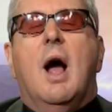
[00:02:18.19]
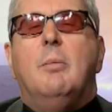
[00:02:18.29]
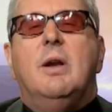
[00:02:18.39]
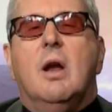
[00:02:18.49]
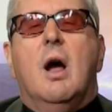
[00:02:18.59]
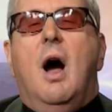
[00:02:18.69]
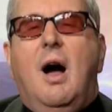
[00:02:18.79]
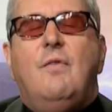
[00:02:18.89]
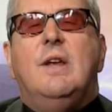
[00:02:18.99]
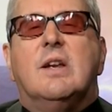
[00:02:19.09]
I mean,
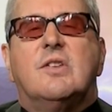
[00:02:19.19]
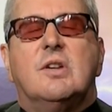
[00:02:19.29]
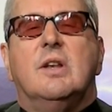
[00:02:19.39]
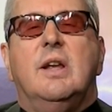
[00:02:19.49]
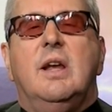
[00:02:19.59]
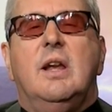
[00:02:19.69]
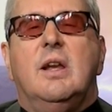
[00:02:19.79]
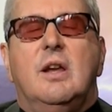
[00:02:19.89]
obviously,